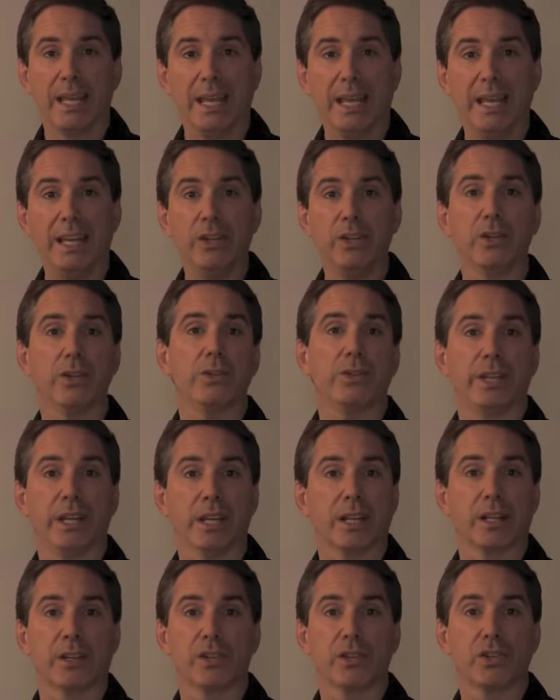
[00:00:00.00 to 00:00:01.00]
in your
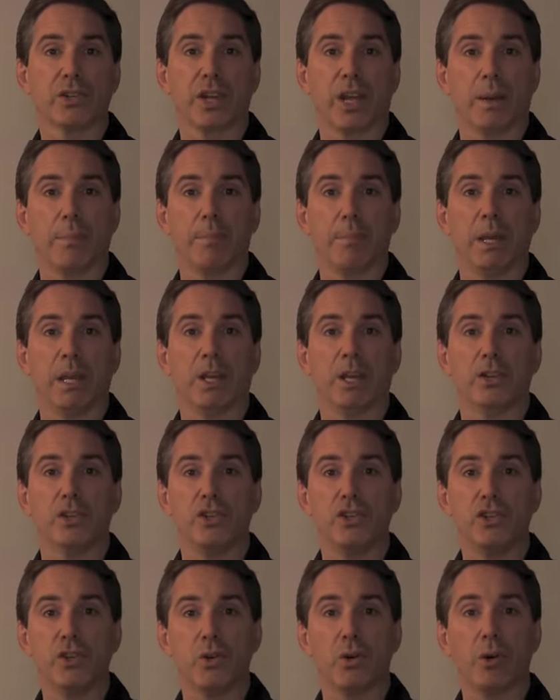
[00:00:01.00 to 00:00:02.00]
dealership,
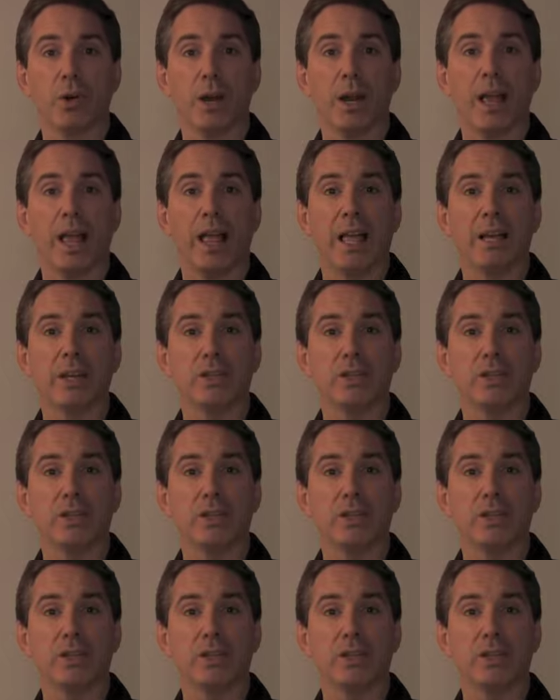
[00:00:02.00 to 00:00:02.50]
because you're